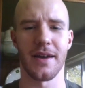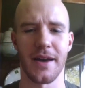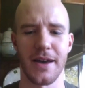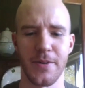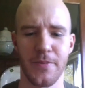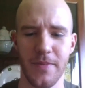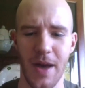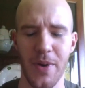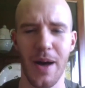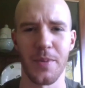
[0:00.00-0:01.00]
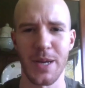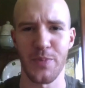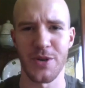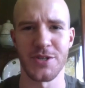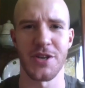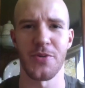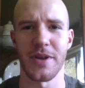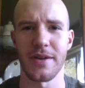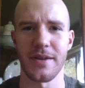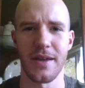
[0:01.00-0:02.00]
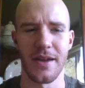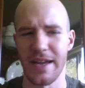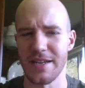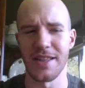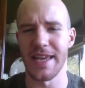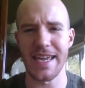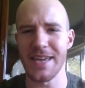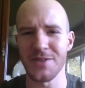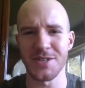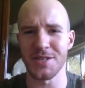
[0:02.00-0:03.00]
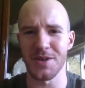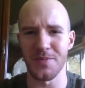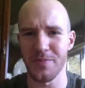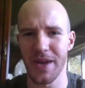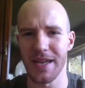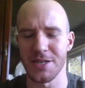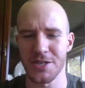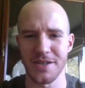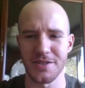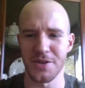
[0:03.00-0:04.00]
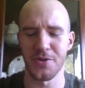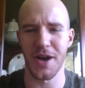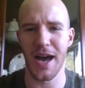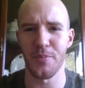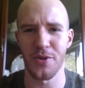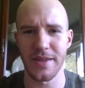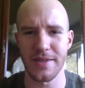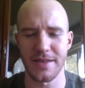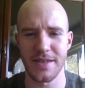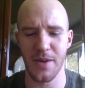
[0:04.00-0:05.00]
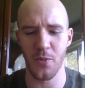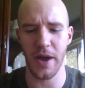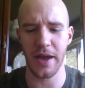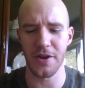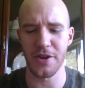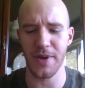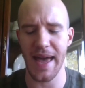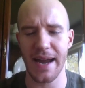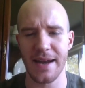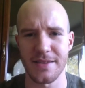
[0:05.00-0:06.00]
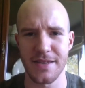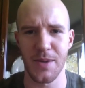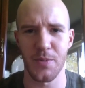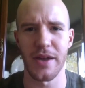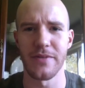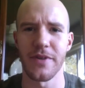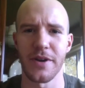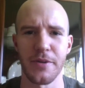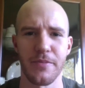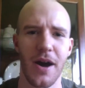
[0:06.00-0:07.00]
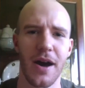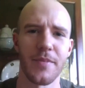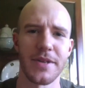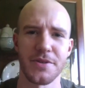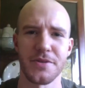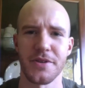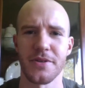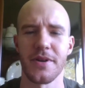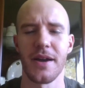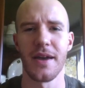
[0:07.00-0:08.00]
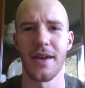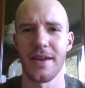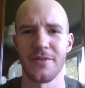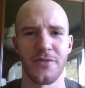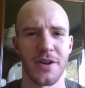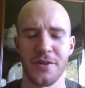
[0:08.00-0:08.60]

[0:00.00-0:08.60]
a public persona. Like even just a pinch, because you don't operate the same way or you don't act the same way in front of your mom as you do in front